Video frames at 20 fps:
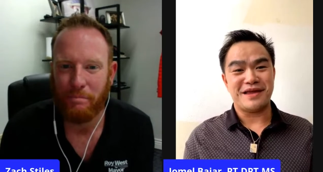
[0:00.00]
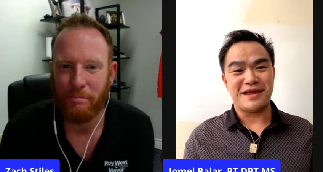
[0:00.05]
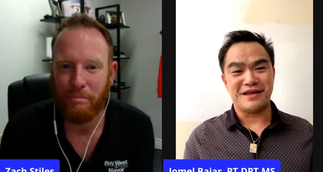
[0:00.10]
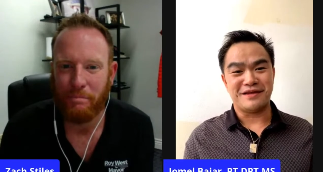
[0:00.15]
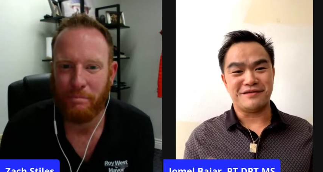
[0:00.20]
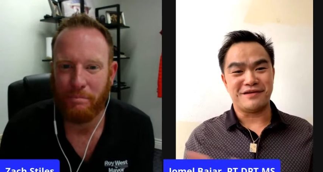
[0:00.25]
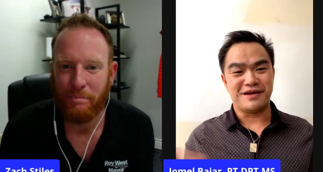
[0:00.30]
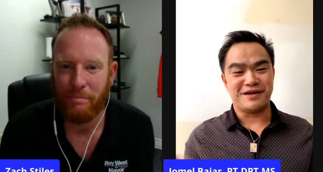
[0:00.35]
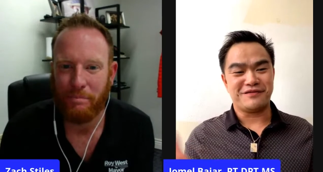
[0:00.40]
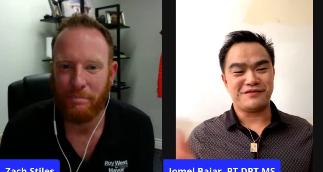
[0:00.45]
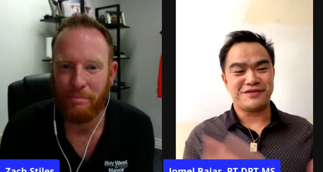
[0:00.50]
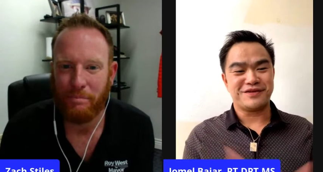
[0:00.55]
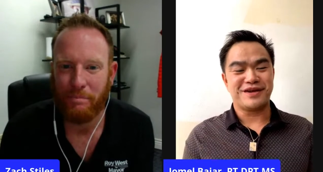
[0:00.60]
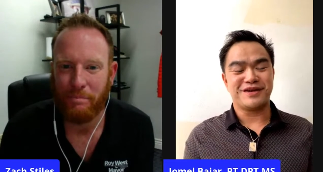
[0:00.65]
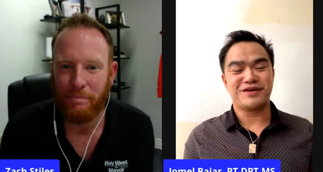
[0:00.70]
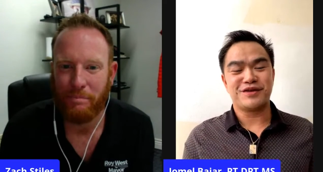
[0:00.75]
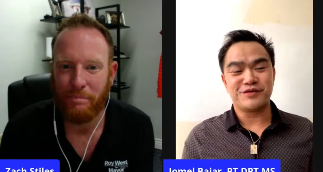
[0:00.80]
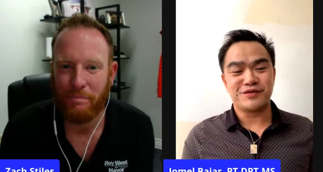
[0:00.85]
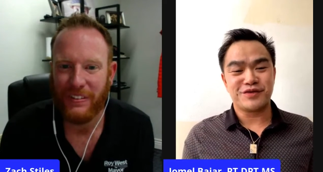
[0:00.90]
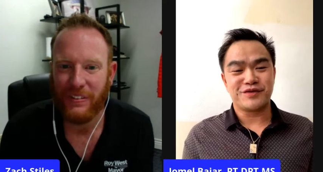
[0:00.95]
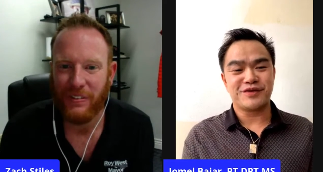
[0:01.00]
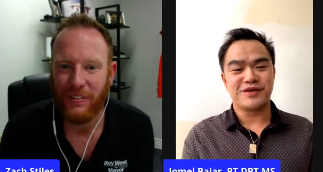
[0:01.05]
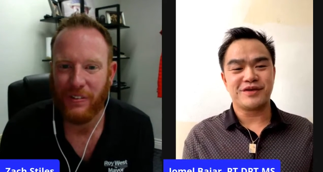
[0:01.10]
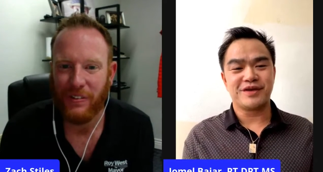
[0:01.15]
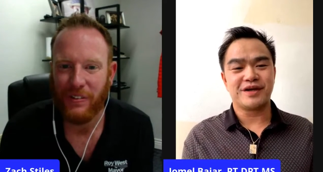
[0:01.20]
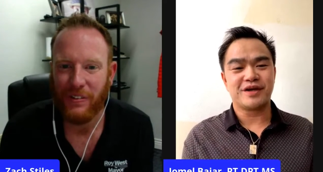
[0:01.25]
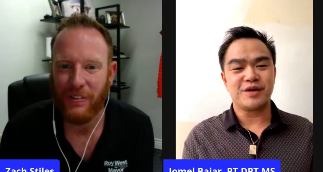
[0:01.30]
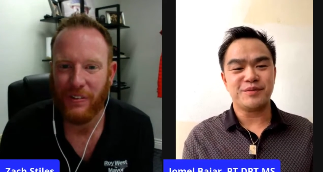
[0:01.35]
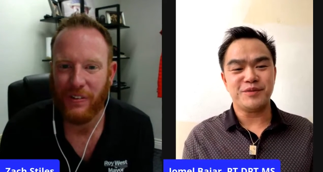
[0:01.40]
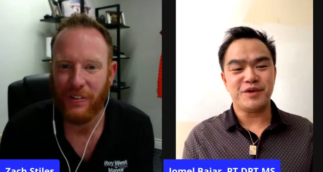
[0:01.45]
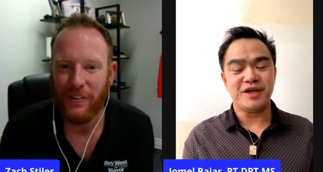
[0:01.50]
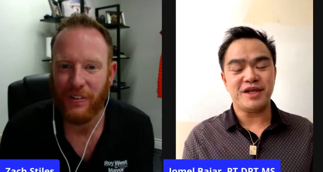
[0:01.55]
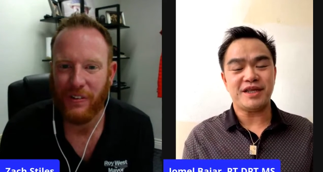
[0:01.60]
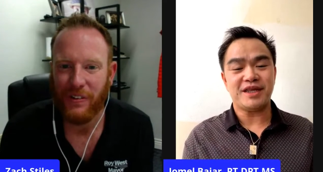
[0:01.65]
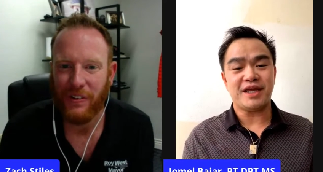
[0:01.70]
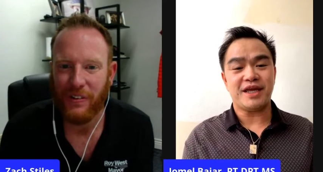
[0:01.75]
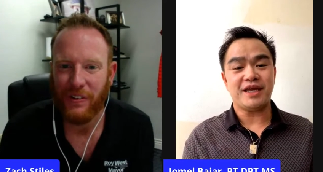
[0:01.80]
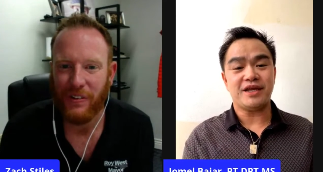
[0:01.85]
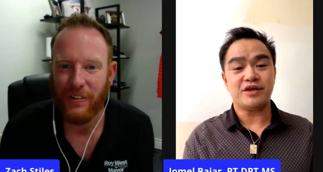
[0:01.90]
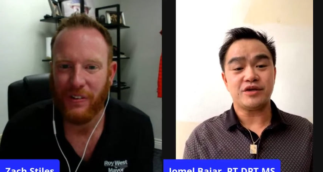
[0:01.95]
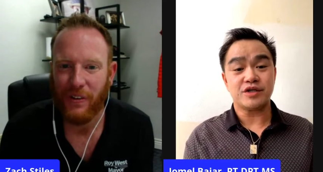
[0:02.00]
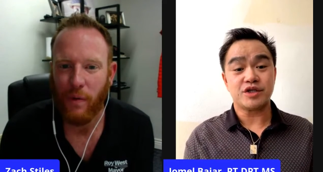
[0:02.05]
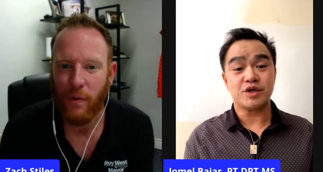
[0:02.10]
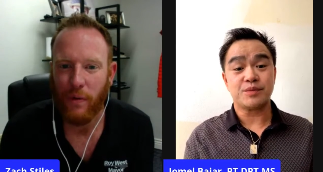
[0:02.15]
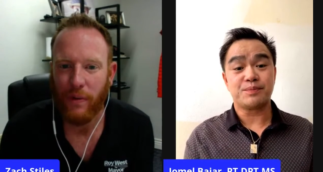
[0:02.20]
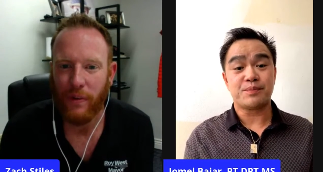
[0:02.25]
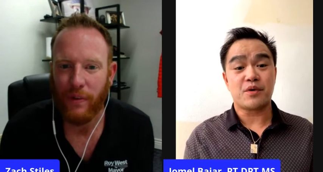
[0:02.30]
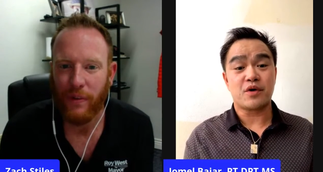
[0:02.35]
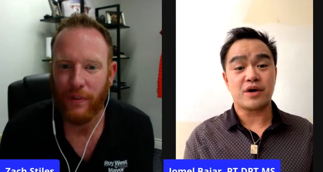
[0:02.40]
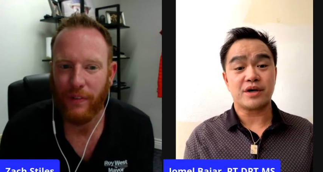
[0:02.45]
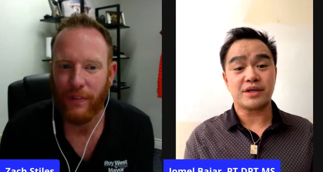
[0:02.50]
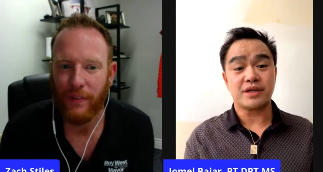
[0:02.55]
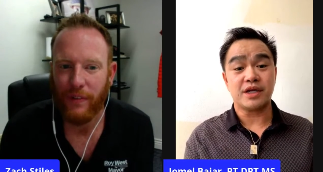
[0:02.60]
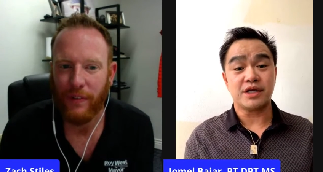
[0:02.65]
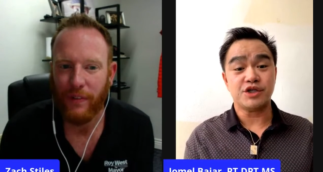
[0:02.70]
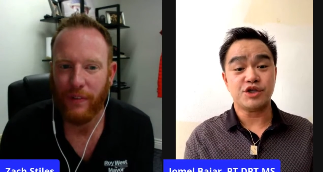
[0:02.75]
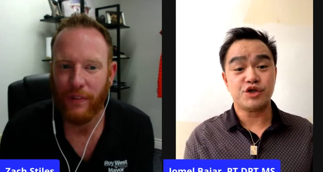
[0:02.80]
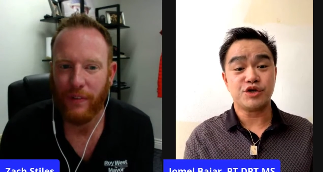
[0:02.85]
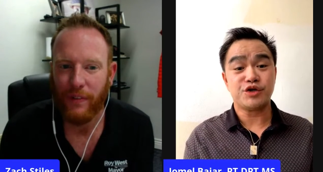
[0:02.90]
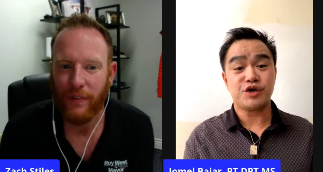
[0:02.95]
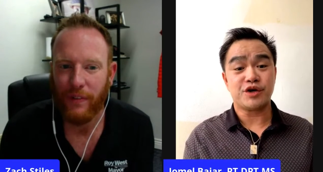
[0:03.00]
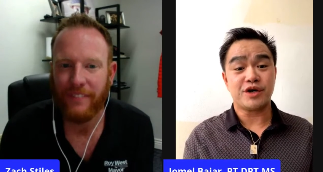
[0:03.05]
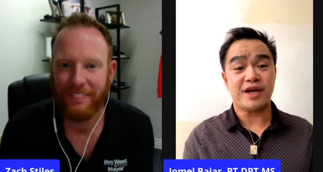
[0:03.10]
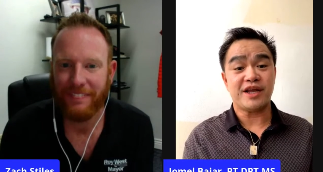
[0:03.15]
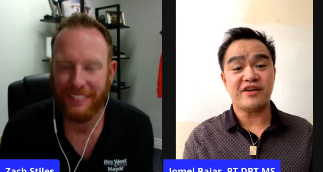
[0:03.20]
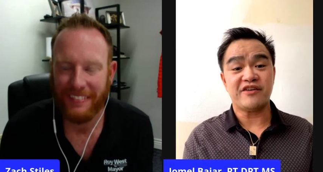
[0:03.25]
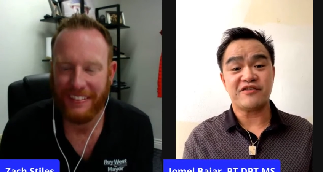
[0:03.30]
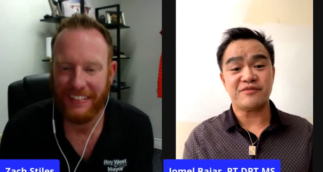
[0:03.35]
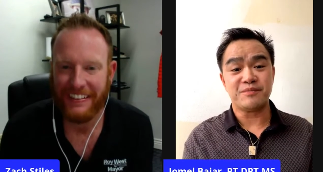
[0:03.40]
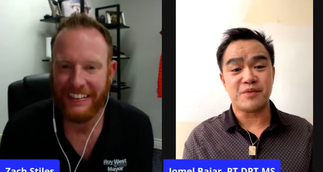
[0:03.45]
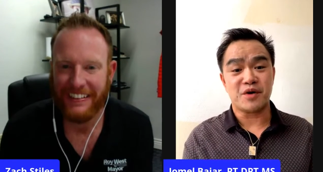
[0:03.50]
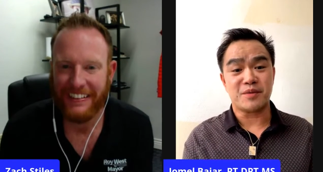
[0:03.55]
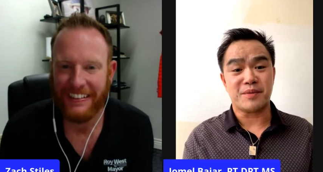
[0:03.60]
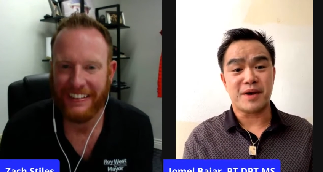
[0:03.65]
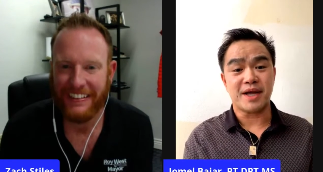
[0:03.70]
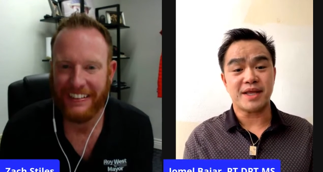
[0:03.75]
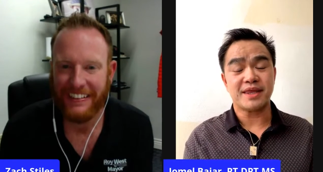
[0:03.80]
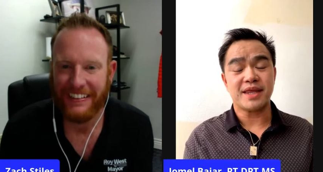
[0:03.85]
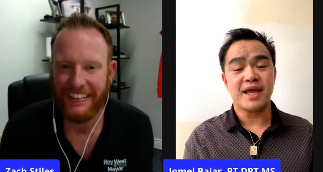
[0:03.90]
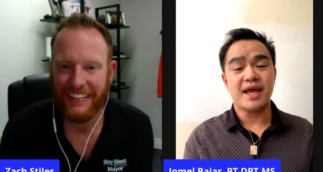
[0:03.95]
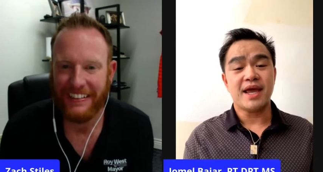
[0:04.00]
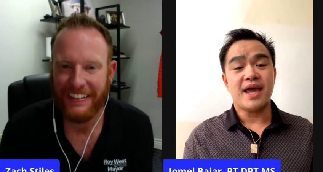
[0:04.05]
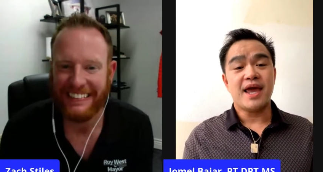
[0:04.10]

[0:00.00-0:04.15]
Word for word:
Speaker 1: in, uh, the, to, to, the community to support the Junior League of Beaumont.